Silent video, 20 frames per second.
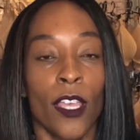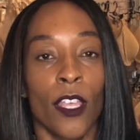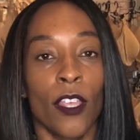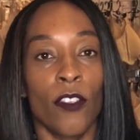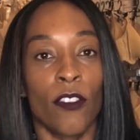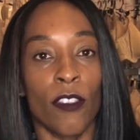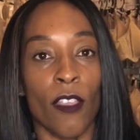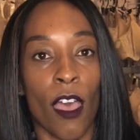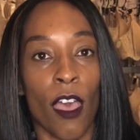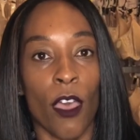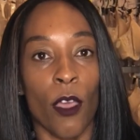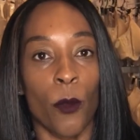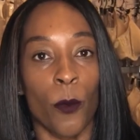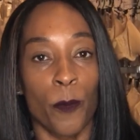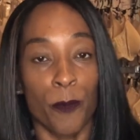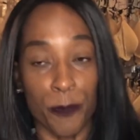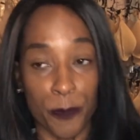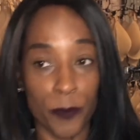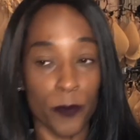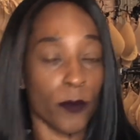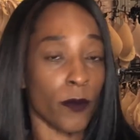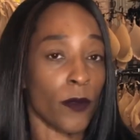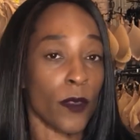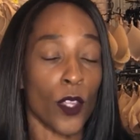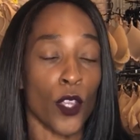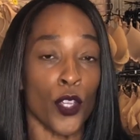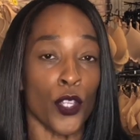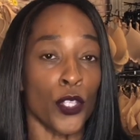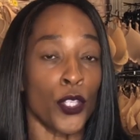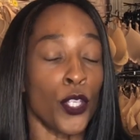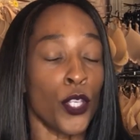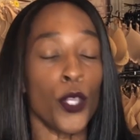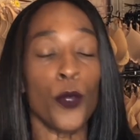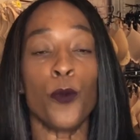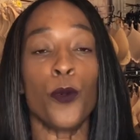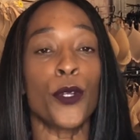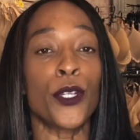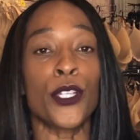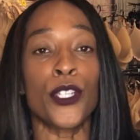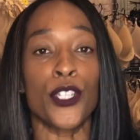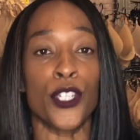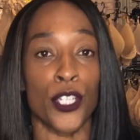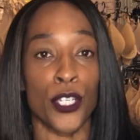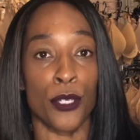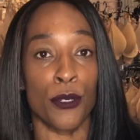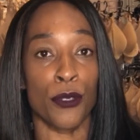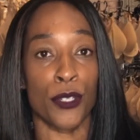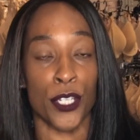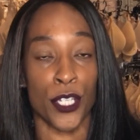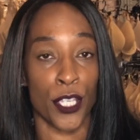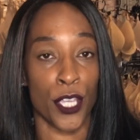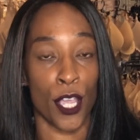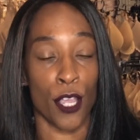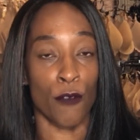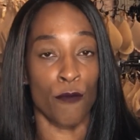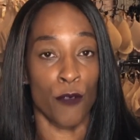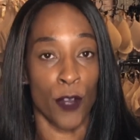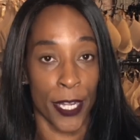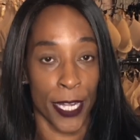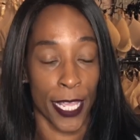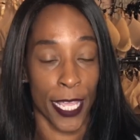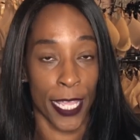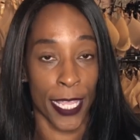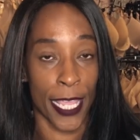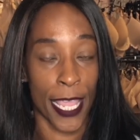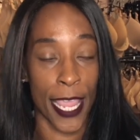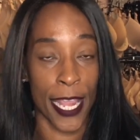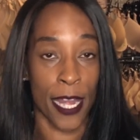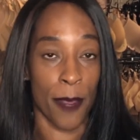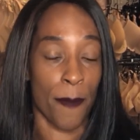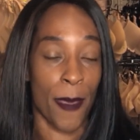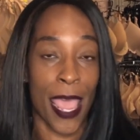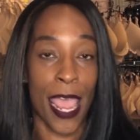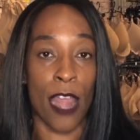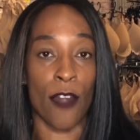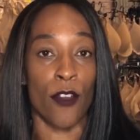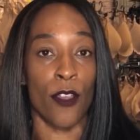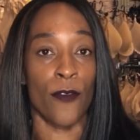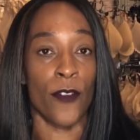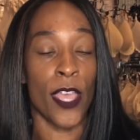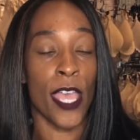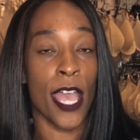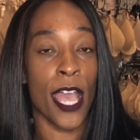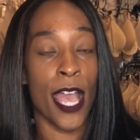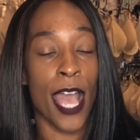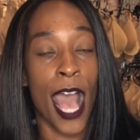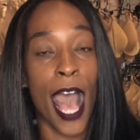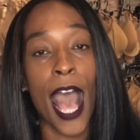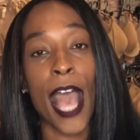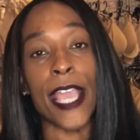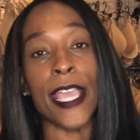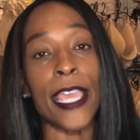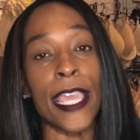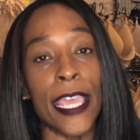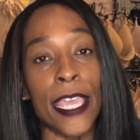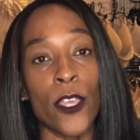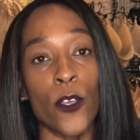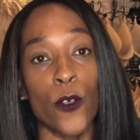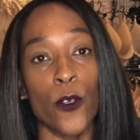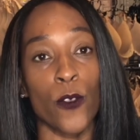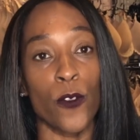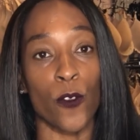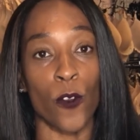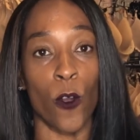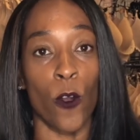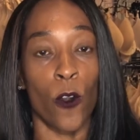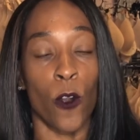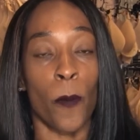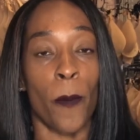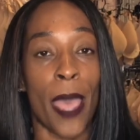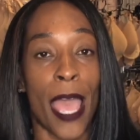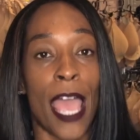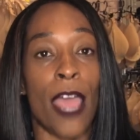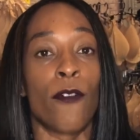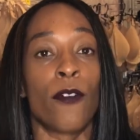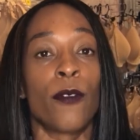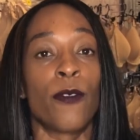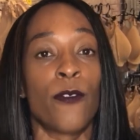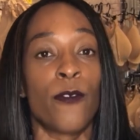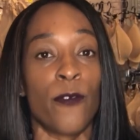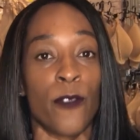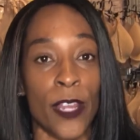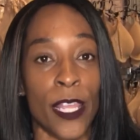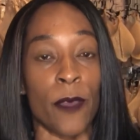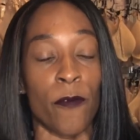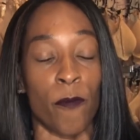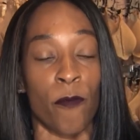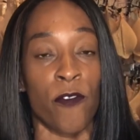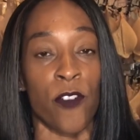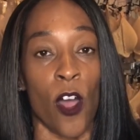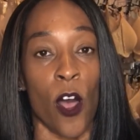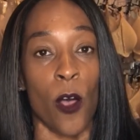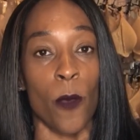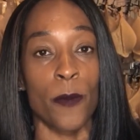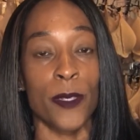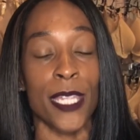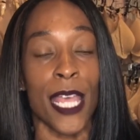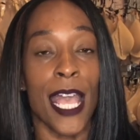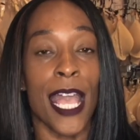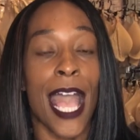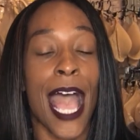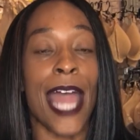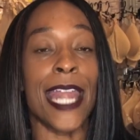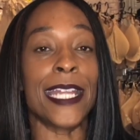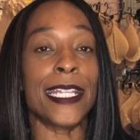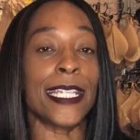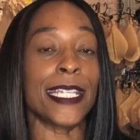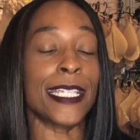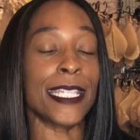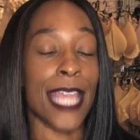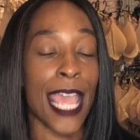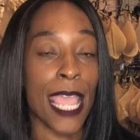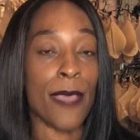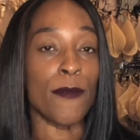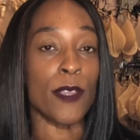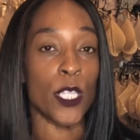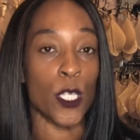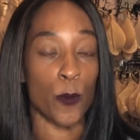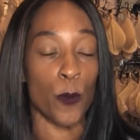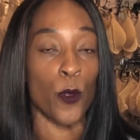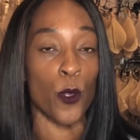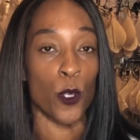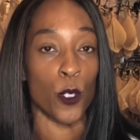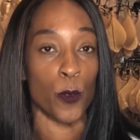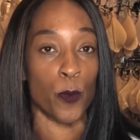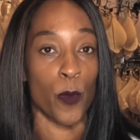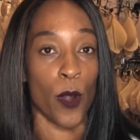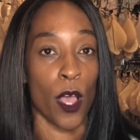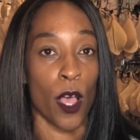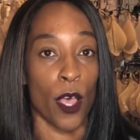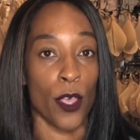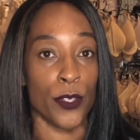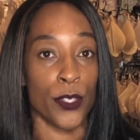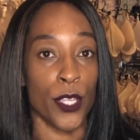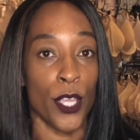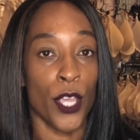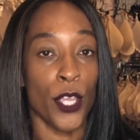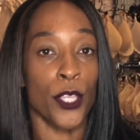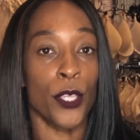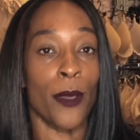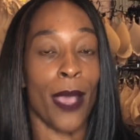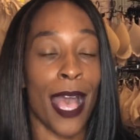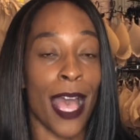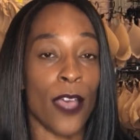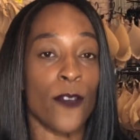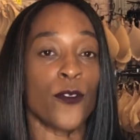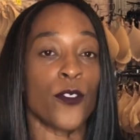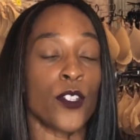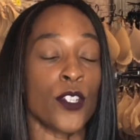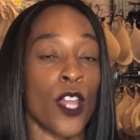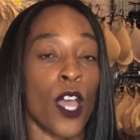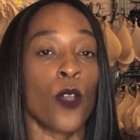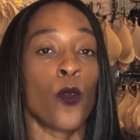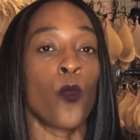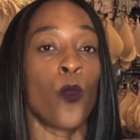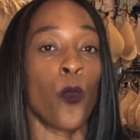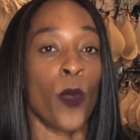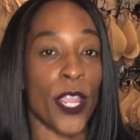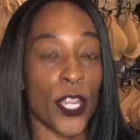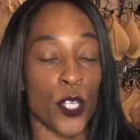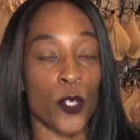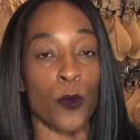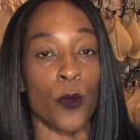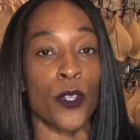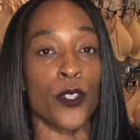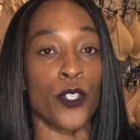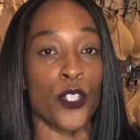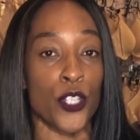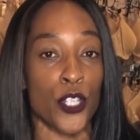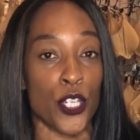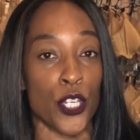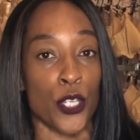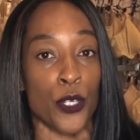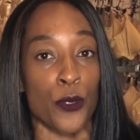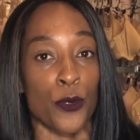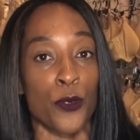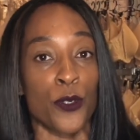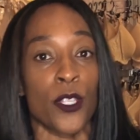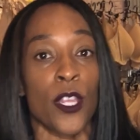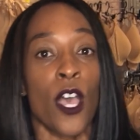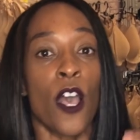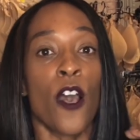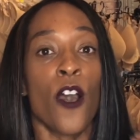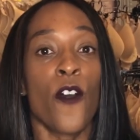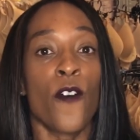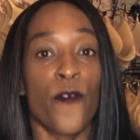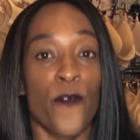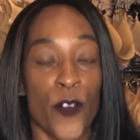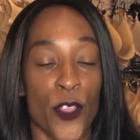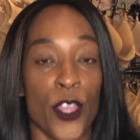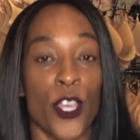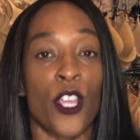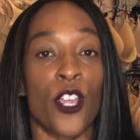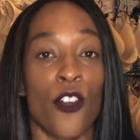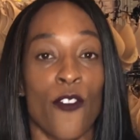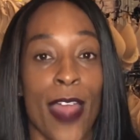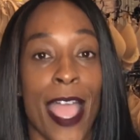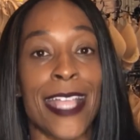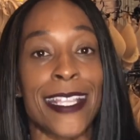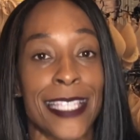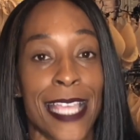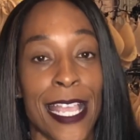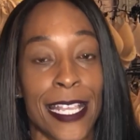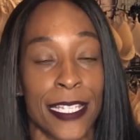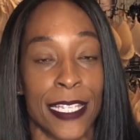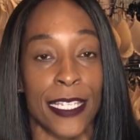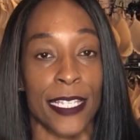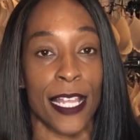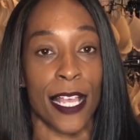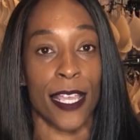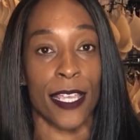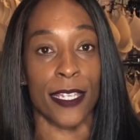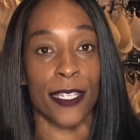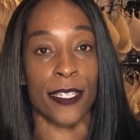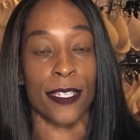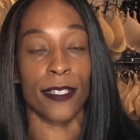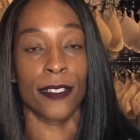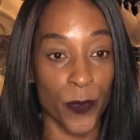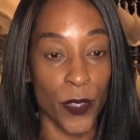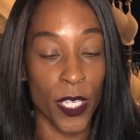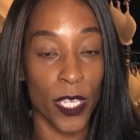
So you wouldn't choose to go running in a pair of high heels or a pair of flip-flops. And it's the same with sports bras. You have to know which one to choose for the correct exercise.